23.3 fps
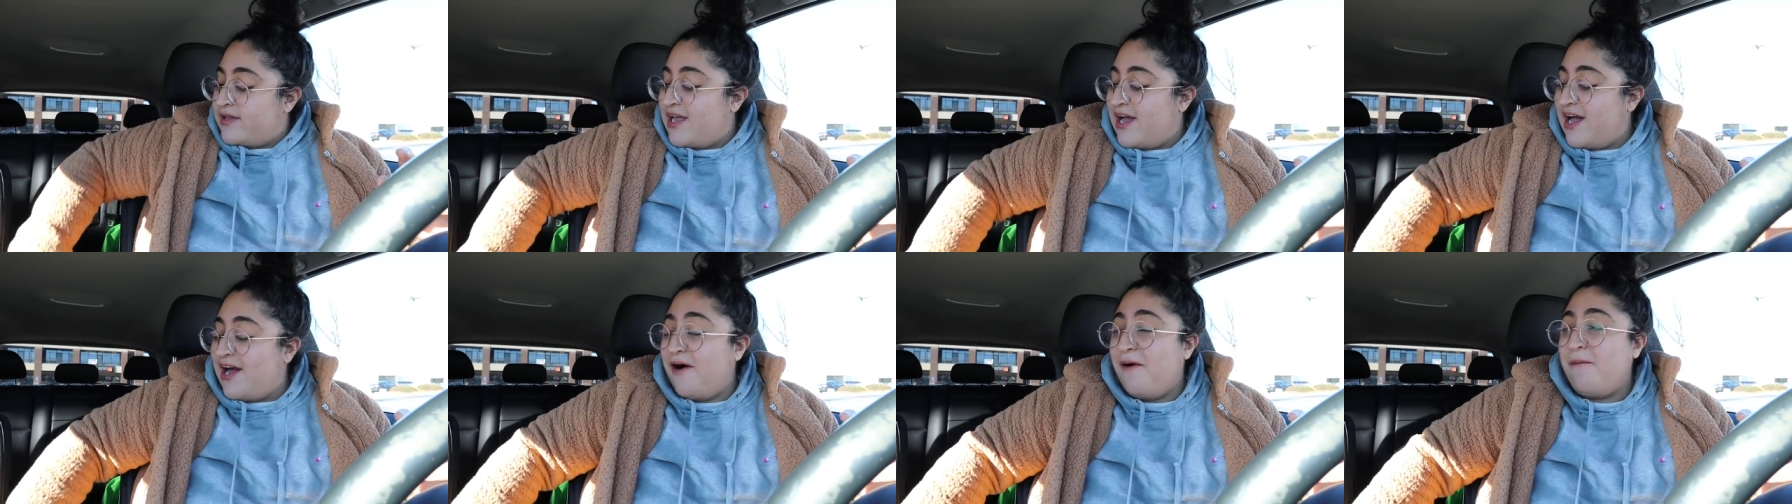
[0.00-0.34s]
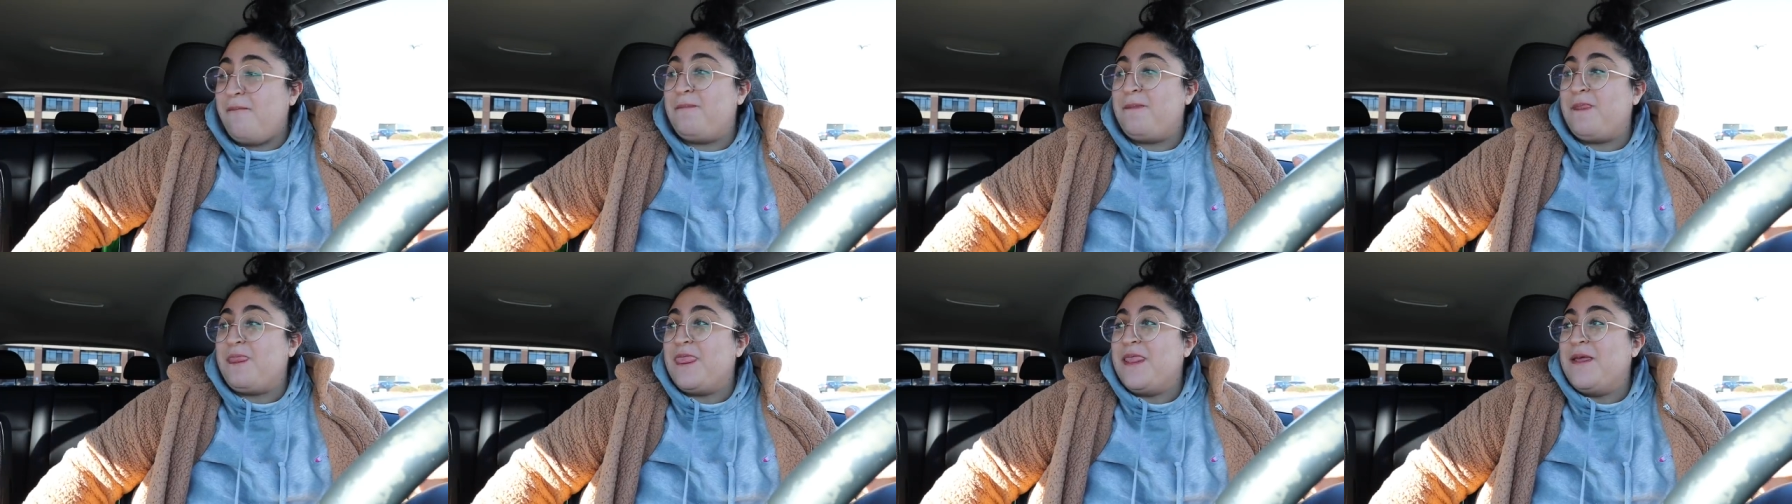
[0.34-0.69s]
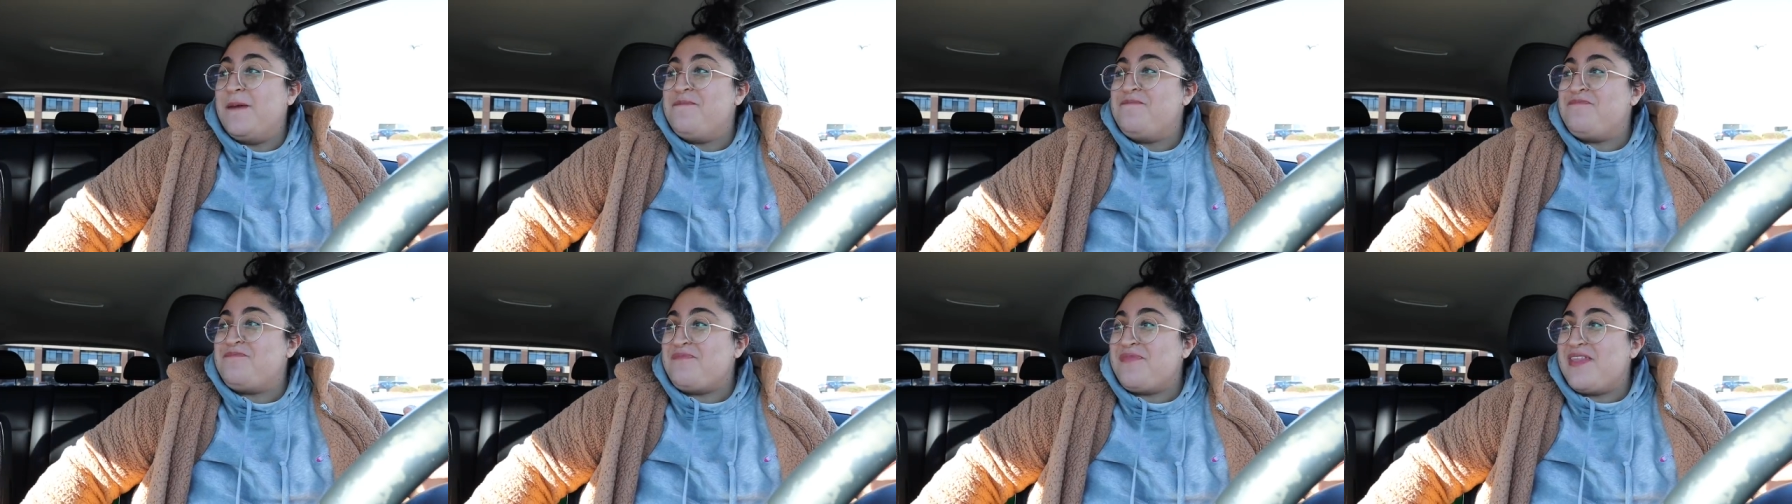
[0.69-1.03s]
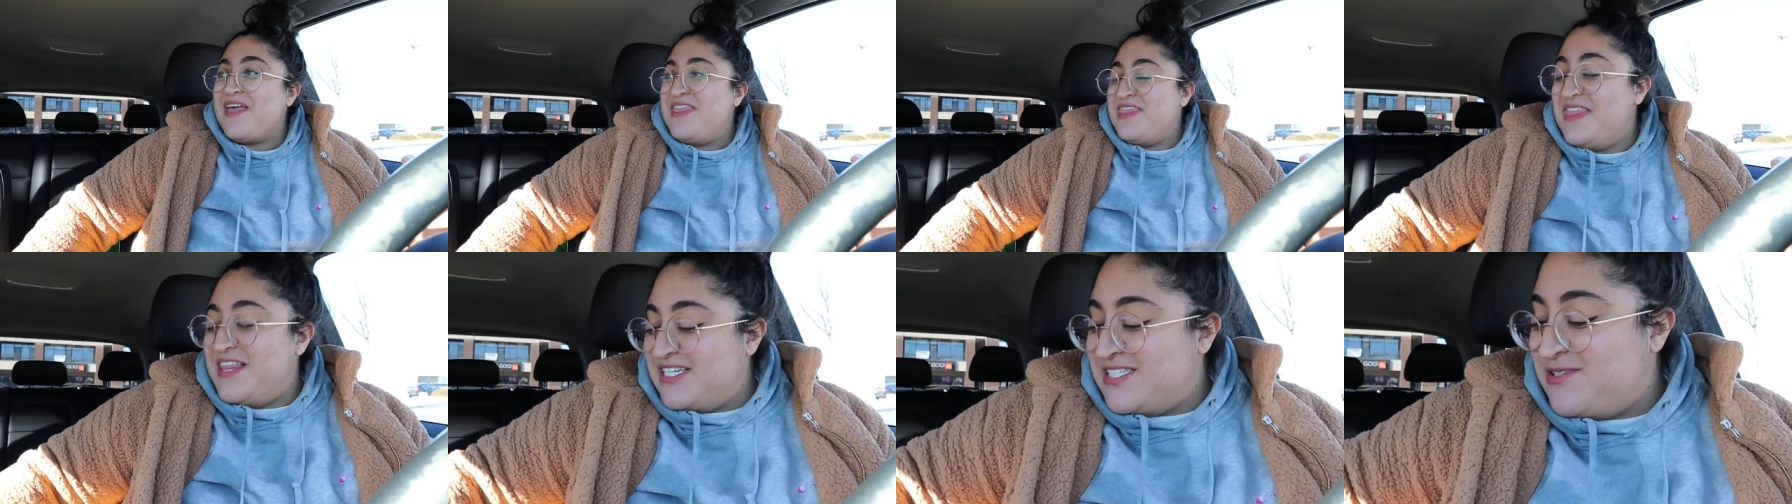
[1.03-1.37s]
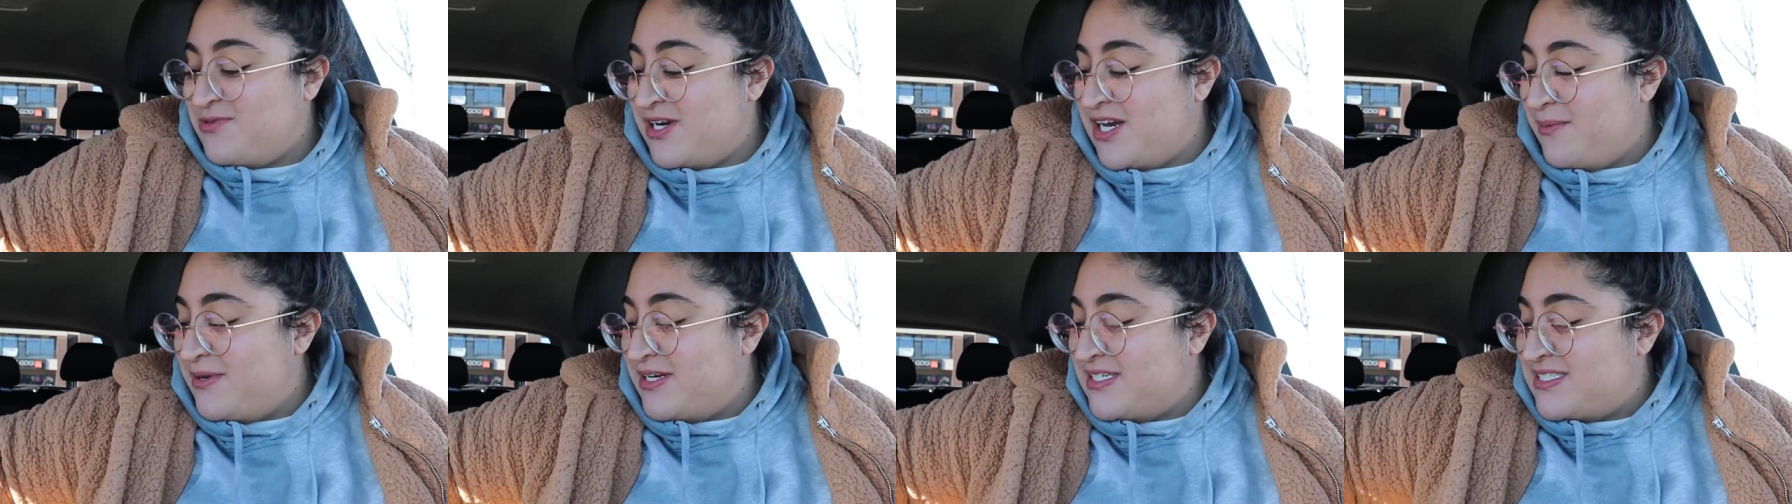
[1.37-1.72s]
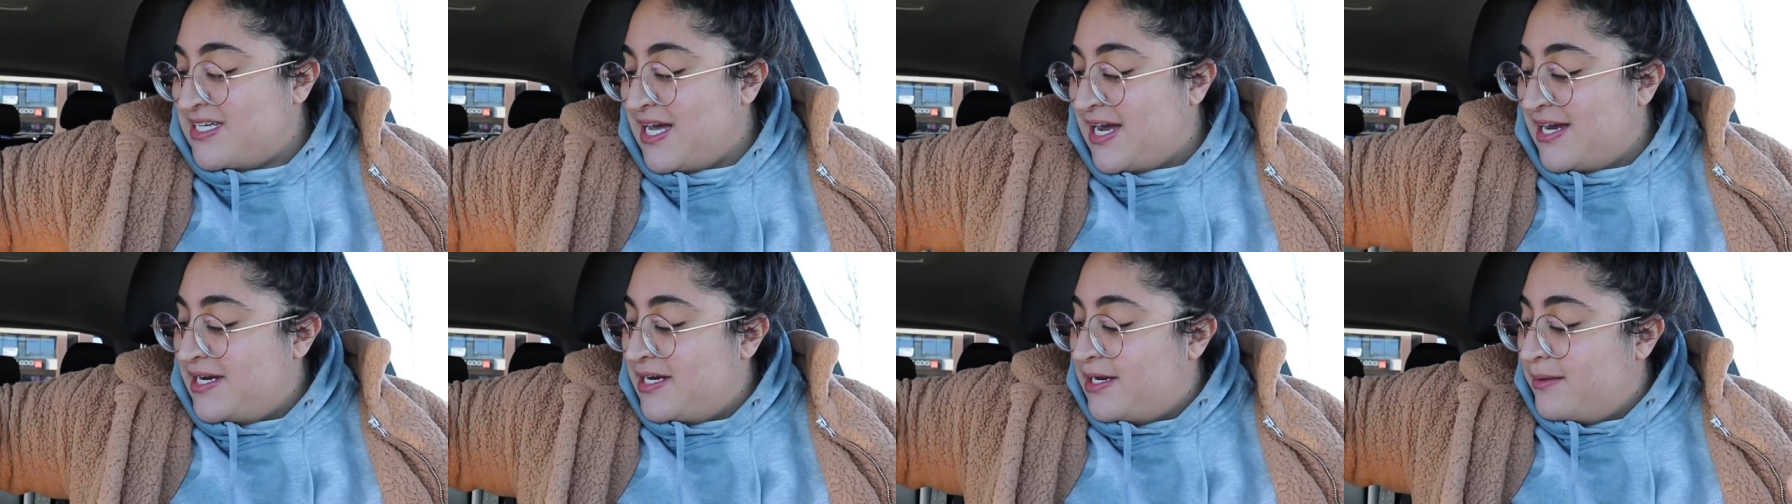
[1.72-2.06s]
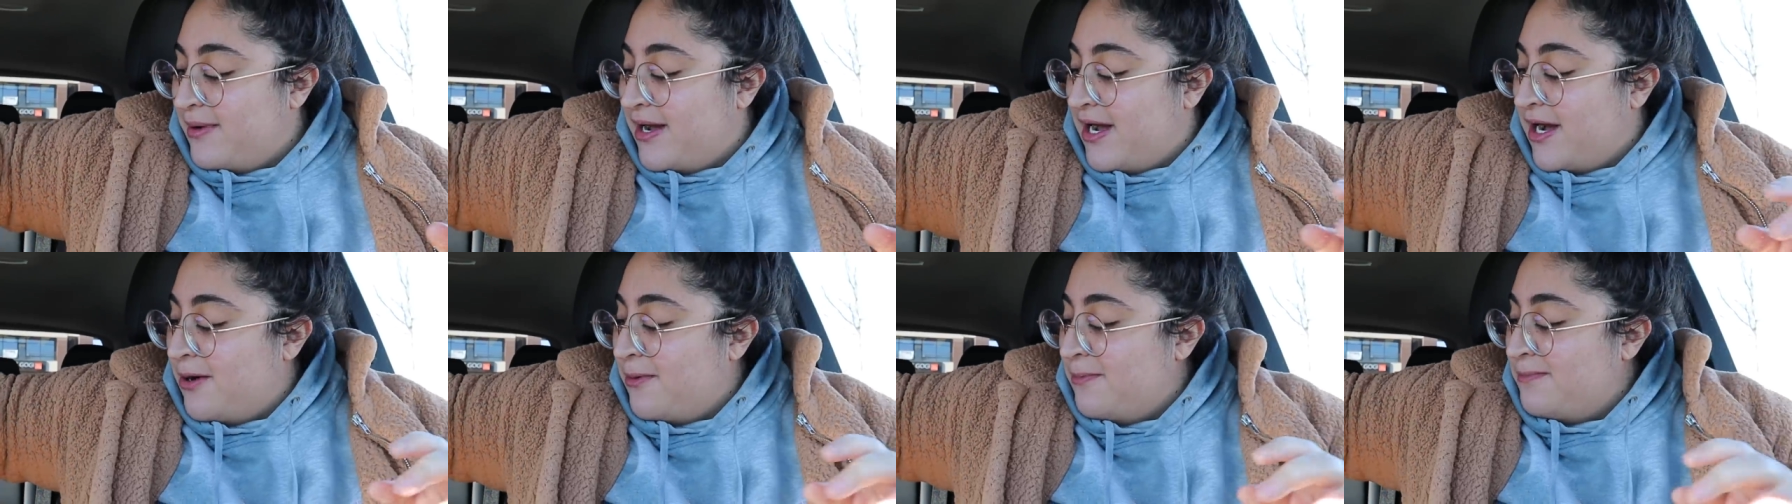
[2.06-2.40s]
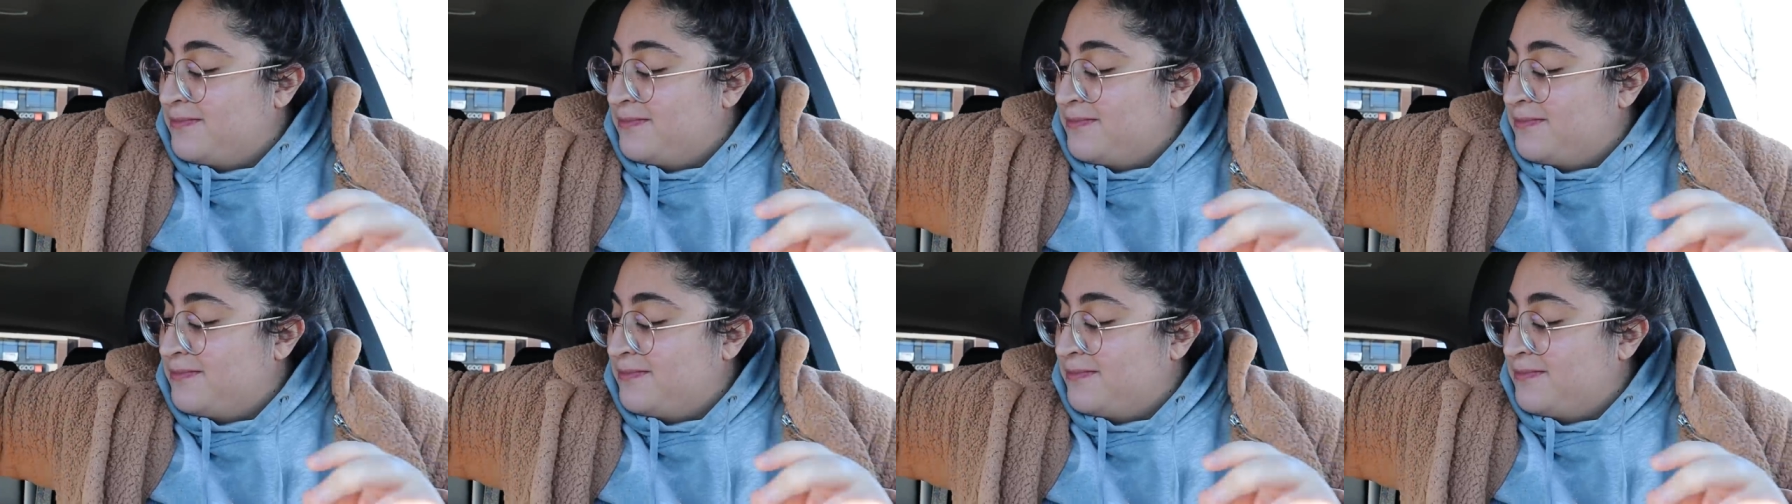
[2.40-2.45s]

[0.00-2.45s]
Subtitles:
now, this one I'm excited about.